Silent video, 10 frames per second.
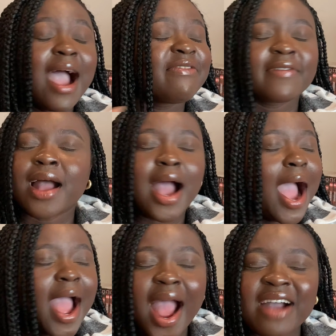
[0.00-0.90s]

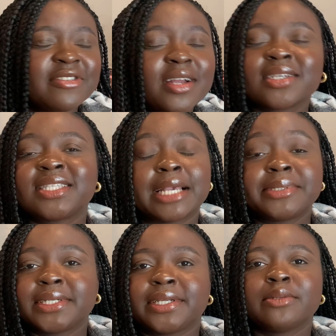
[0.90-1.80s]
I've not
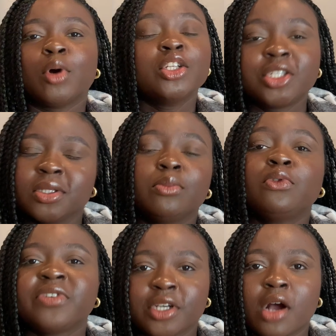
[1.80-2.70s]
accepted it until the
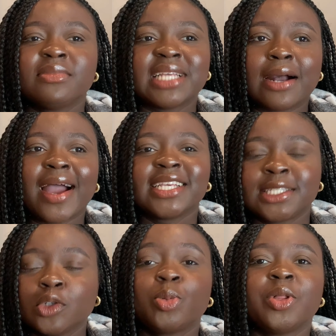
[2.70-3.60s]
movie comes out. I
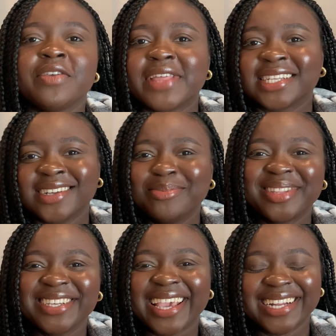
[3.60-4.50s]
still believe that
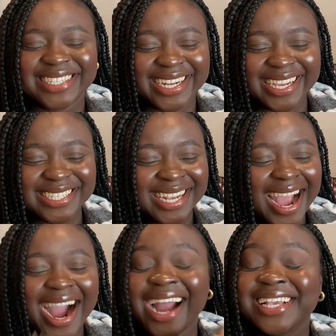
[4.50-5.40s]
something can change.
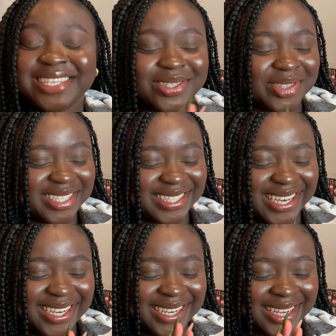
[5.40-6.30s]
Haikyuu is
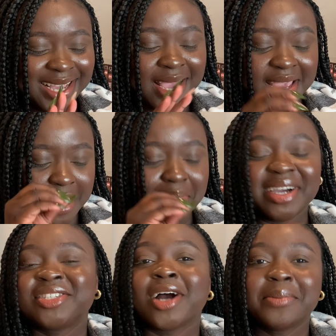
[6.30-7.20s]
like in
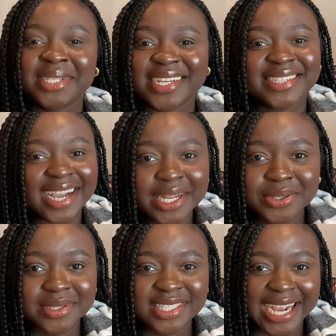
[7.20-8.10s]
my top 10
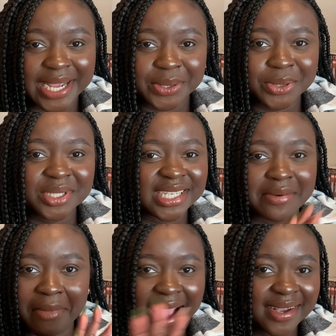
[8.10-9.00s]
titles
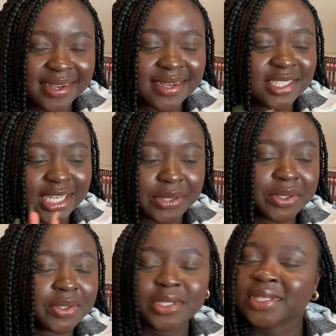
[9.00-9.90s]
in manga
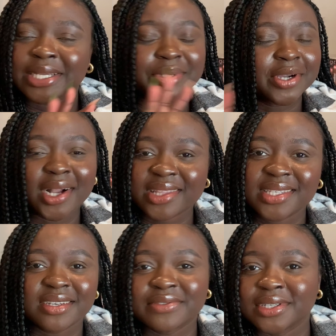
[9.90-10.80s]
generally, like
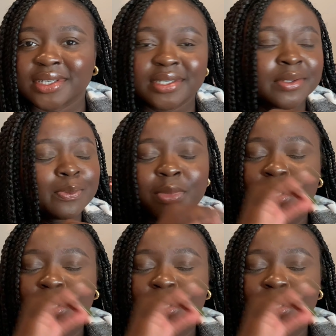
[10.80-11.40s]
regardless of the